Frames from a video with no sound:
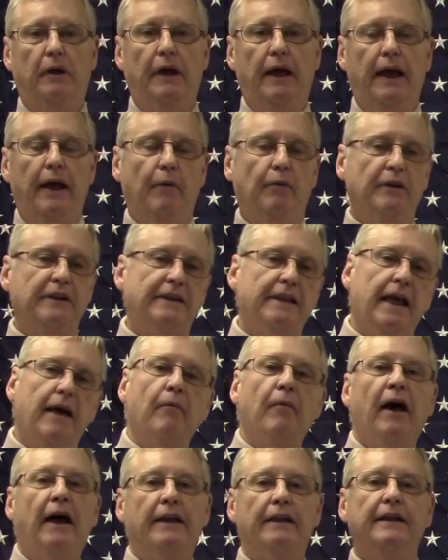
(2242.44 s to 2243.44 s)
It was
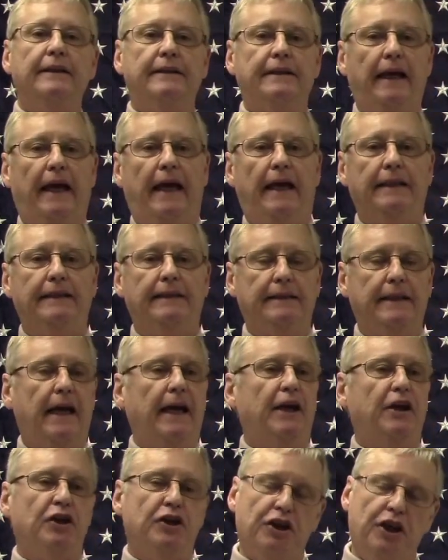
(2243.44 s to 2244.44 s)
them on the stand
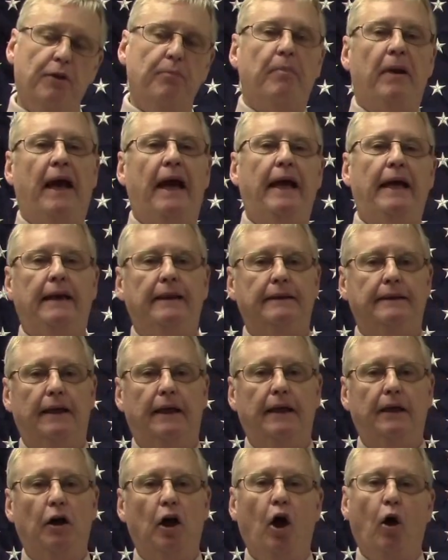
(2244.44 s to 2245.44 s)
saying she pays
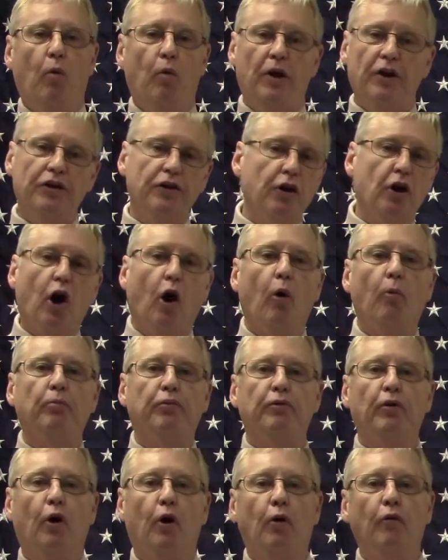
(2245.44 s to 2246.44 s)
it with no
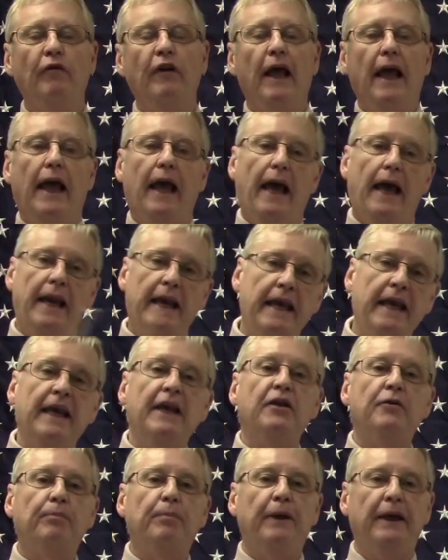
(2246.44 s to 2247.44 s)
proof, and
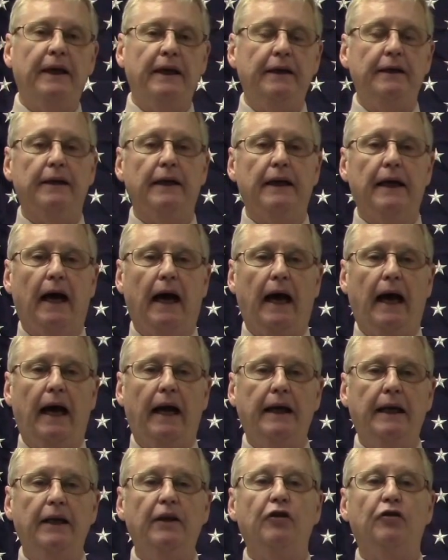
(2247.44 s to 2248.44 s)
he's being
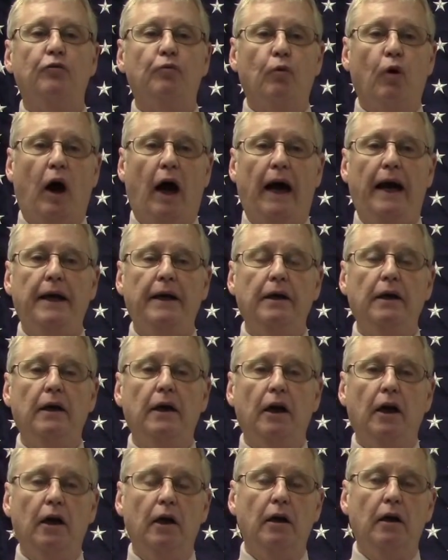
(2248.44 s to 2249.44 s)
denied his right
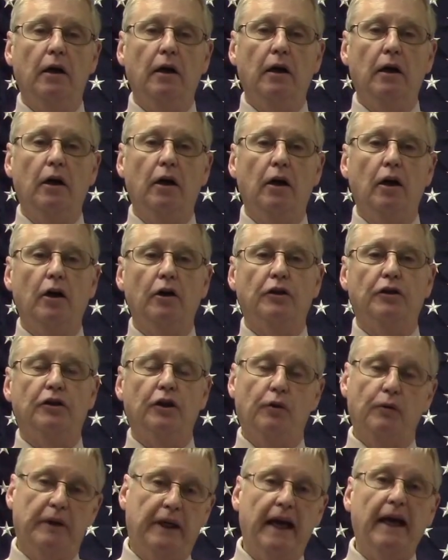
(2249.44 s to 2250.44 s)

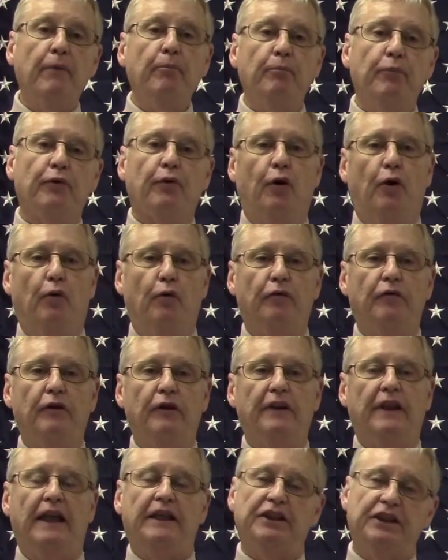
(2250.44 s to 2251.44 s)
to get proof
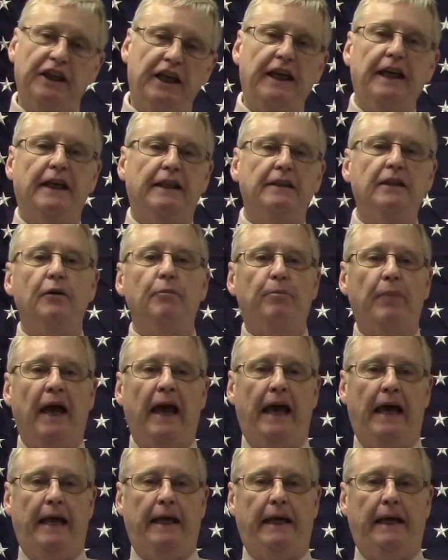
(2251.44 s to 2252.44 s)
that she isn't
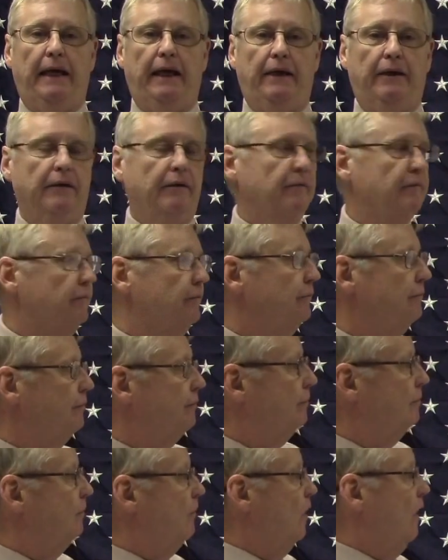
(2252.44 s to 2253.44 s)
paying
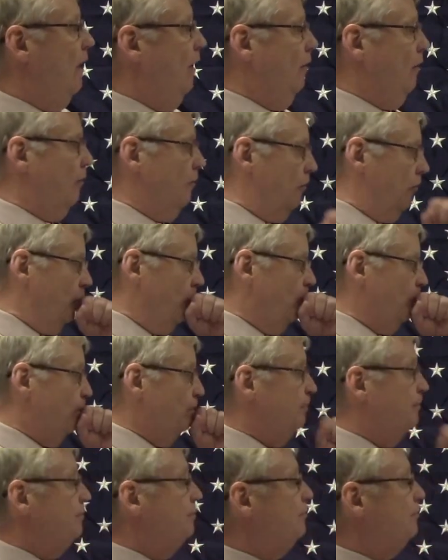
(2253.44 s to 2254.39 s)
it.